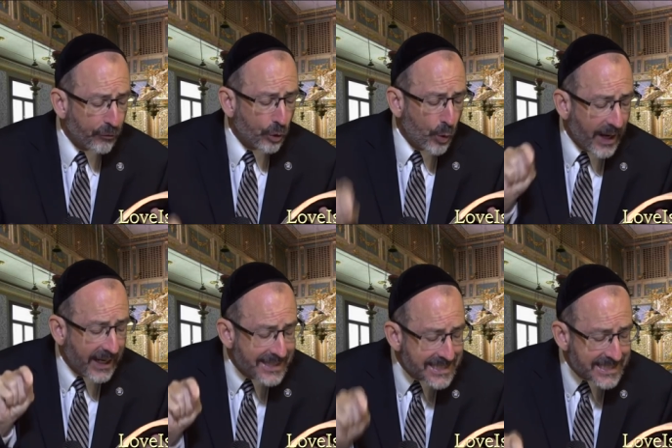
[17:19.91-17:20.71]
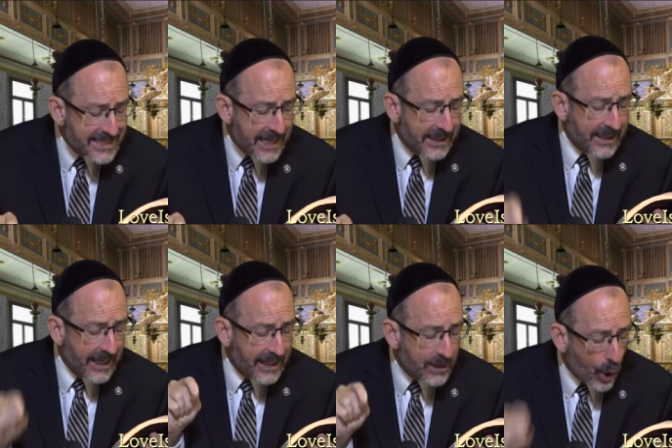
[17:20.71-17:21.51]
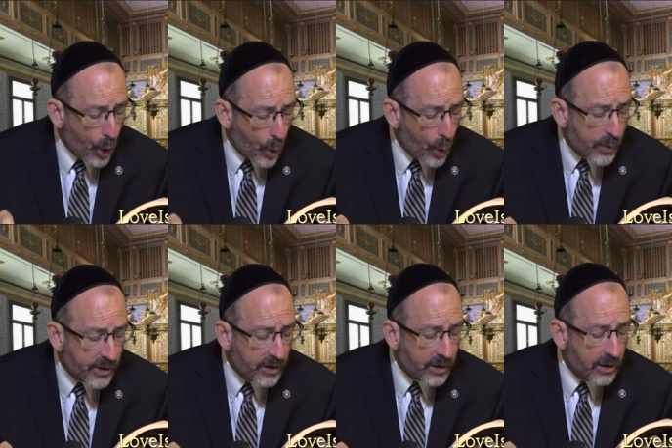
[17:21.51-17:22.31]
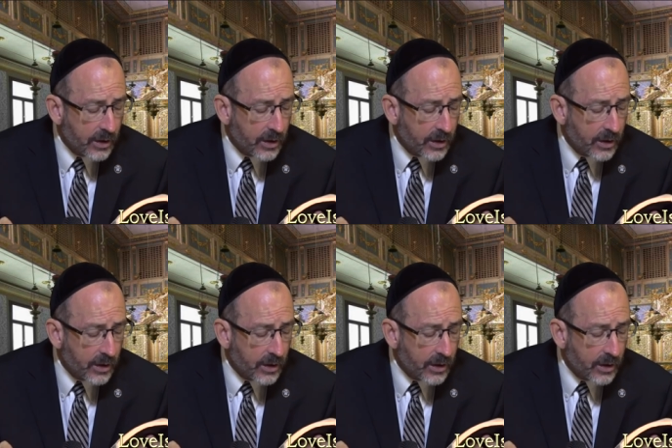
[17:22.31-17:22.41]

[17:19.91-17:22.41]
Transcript: through a scent, an odor,